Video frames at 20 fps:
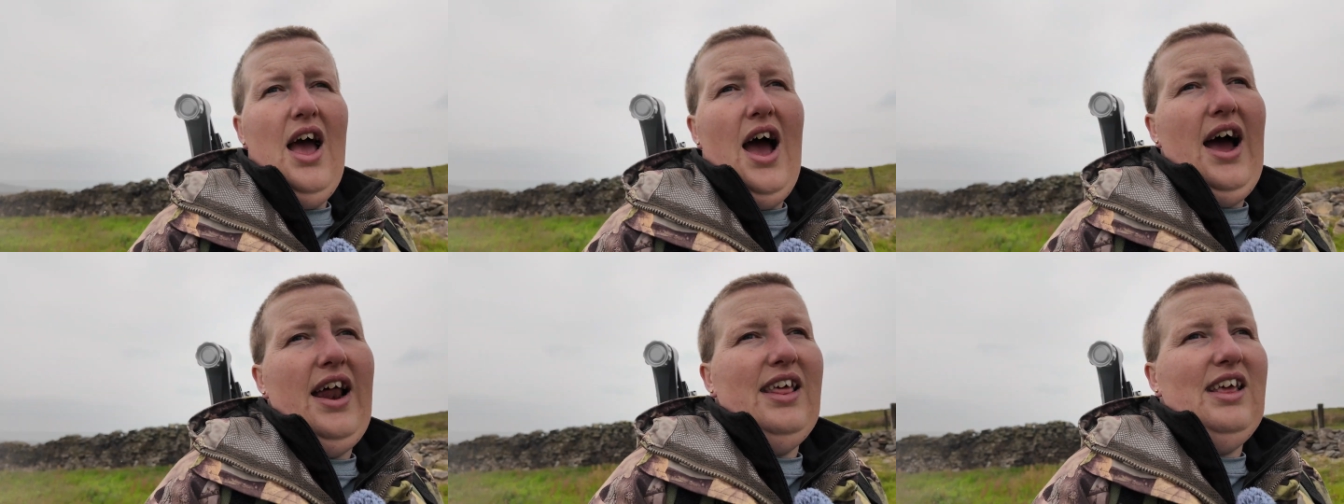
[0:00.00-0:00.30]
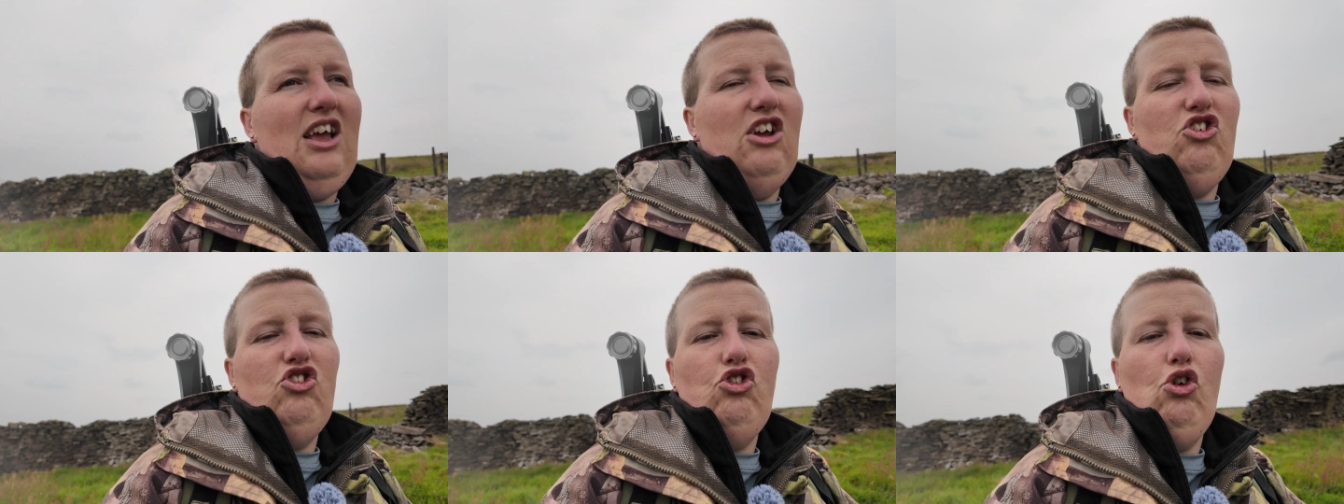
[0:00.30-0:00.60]
and it
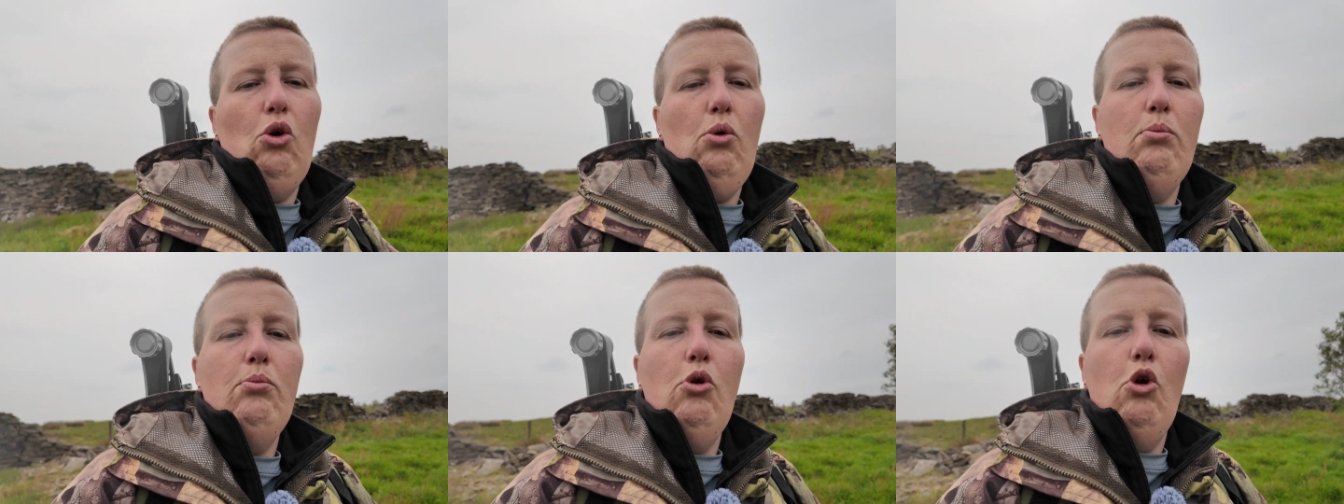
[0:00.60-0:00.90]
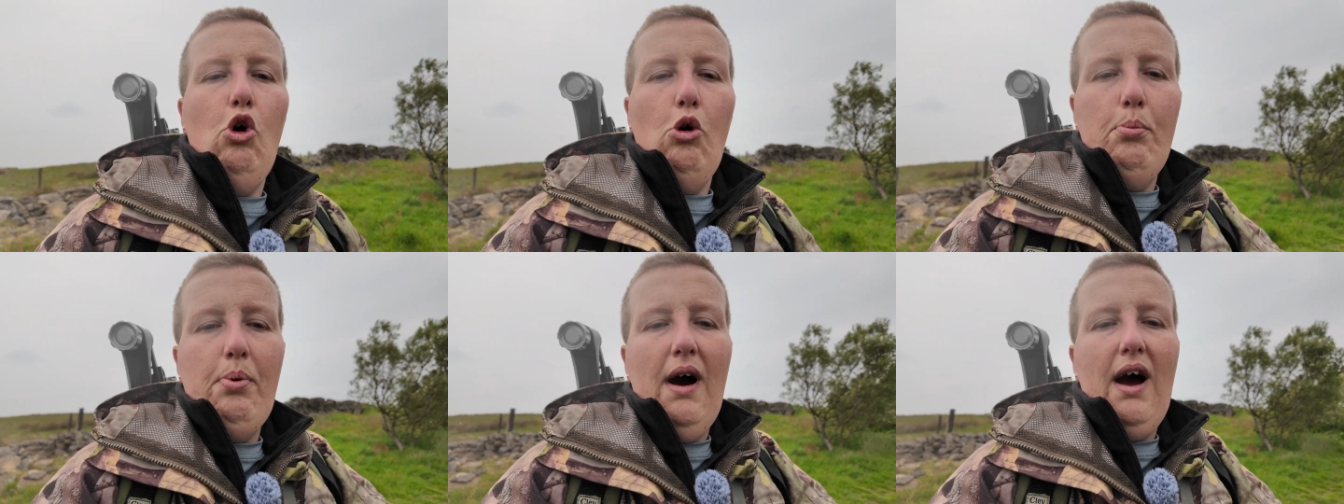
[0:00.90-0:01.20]
gets shown
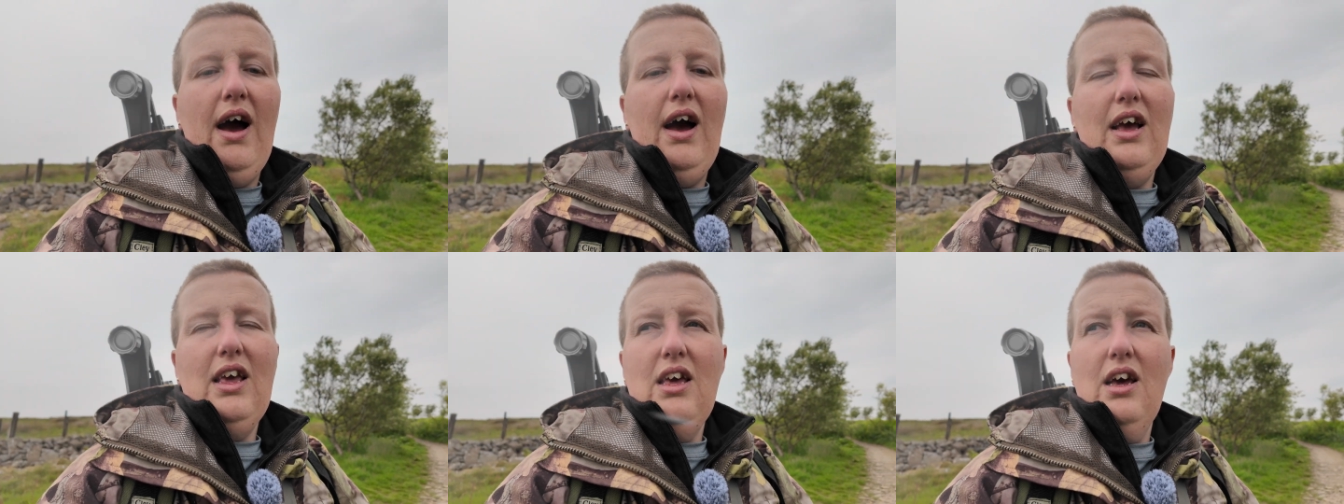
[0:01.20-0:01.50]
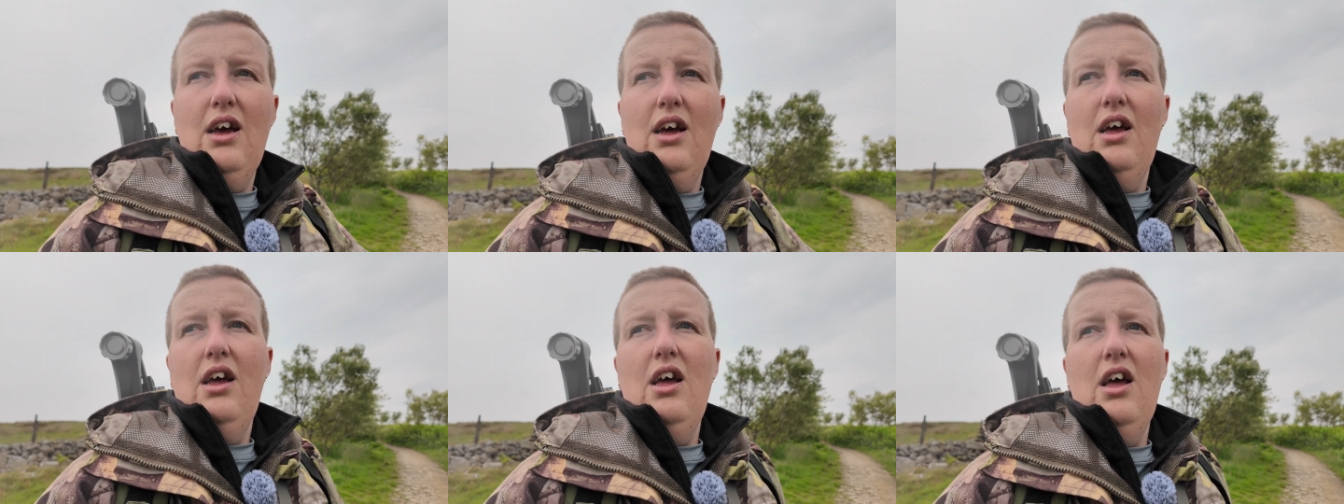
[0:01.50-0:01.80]
more by
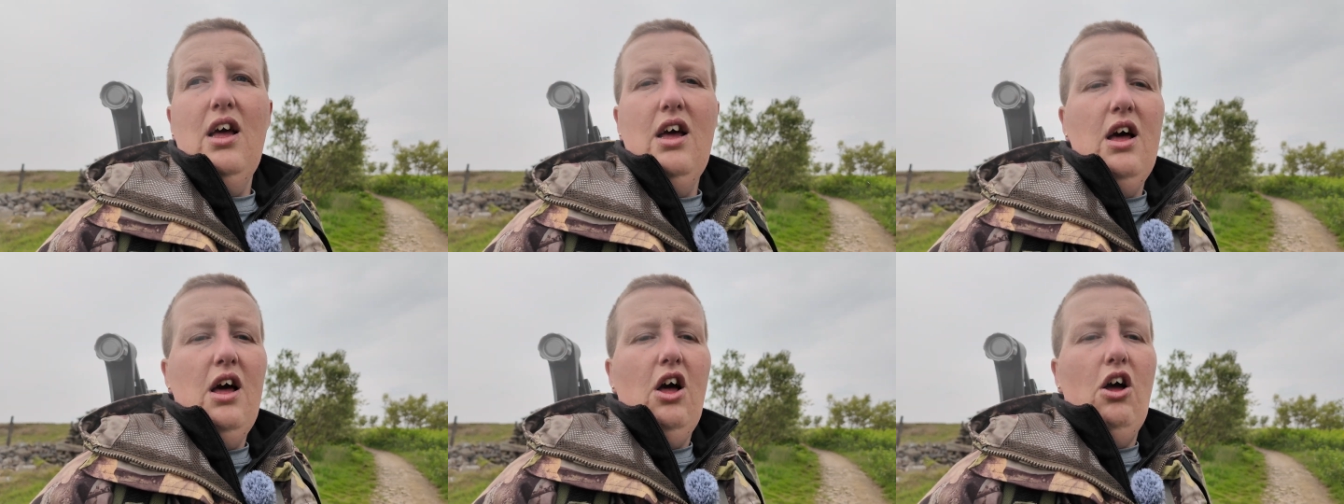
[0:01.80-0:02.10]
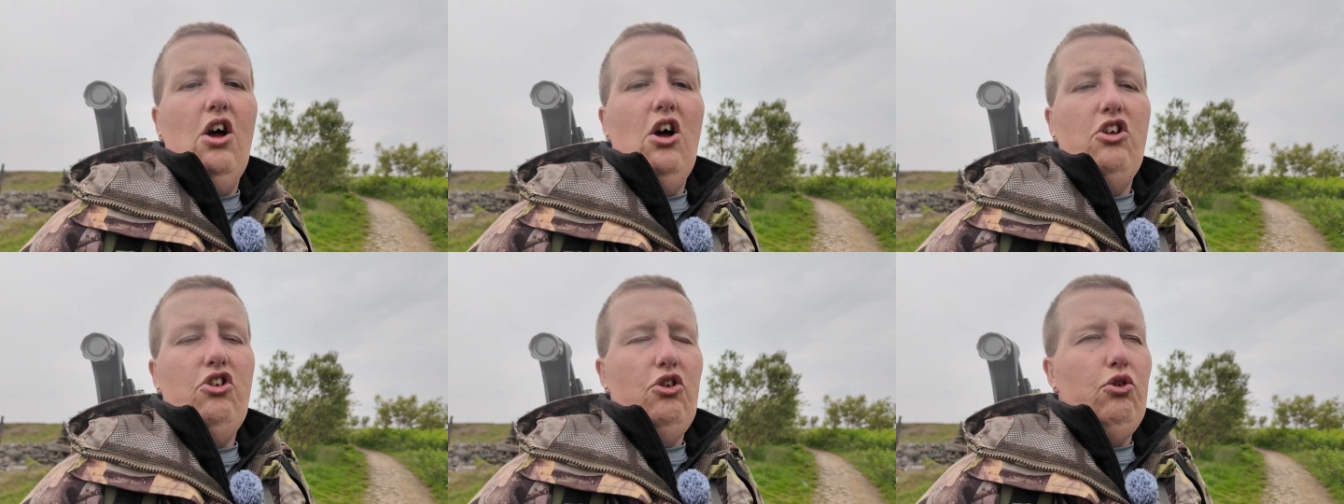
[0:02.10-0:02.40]

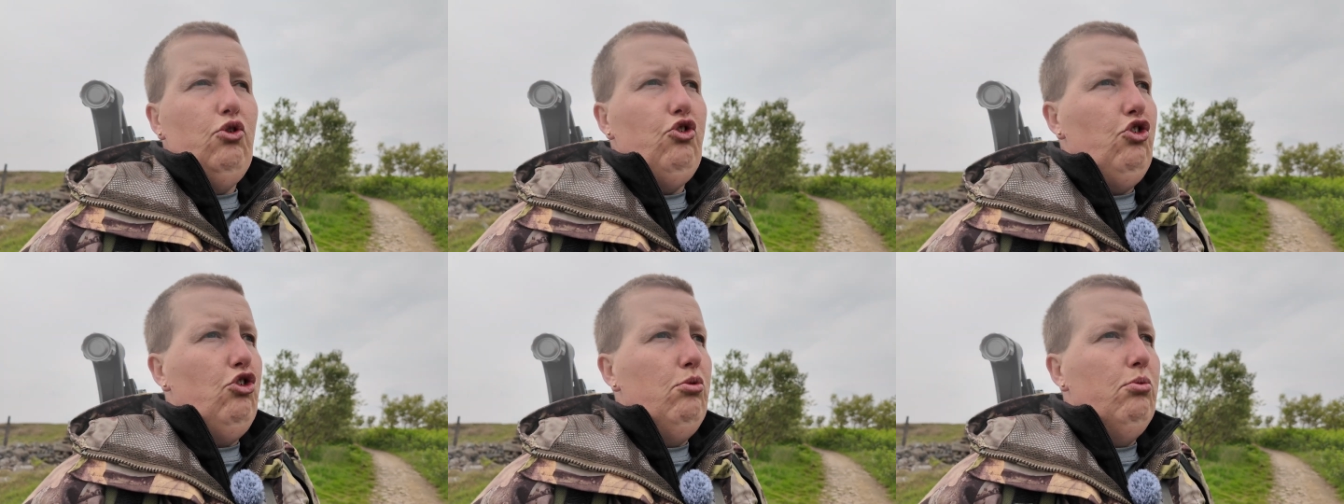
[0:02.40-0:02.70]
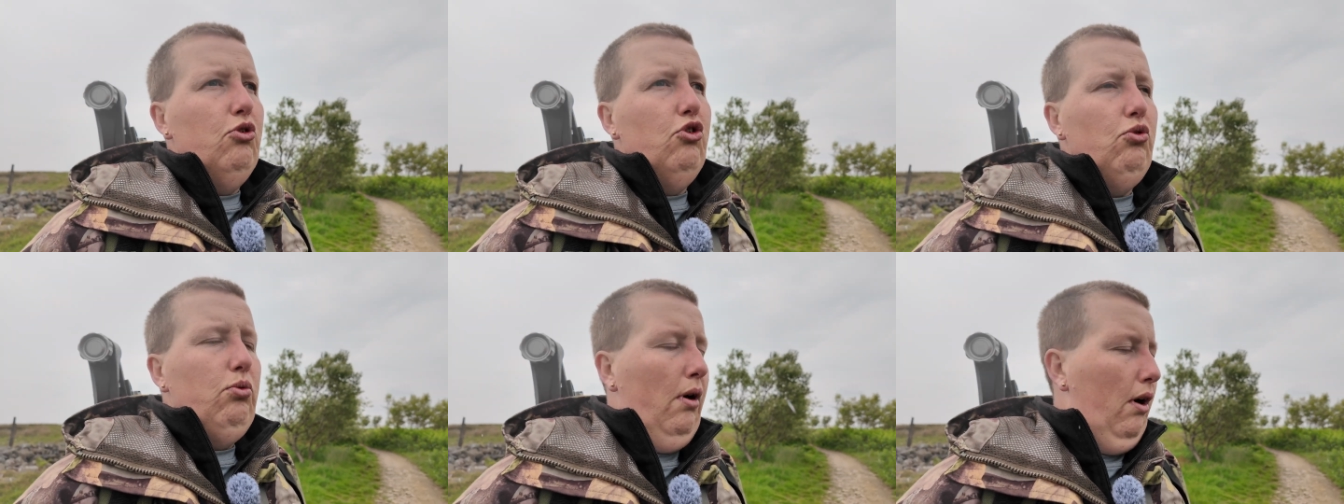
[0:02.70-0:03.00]

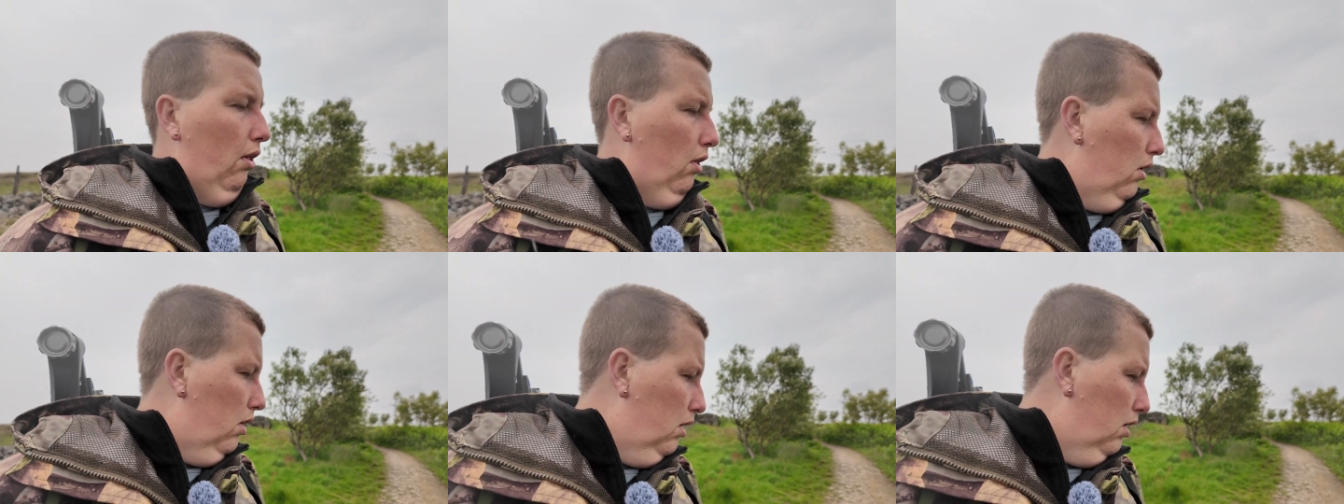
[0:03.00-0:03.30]
YouTube as well.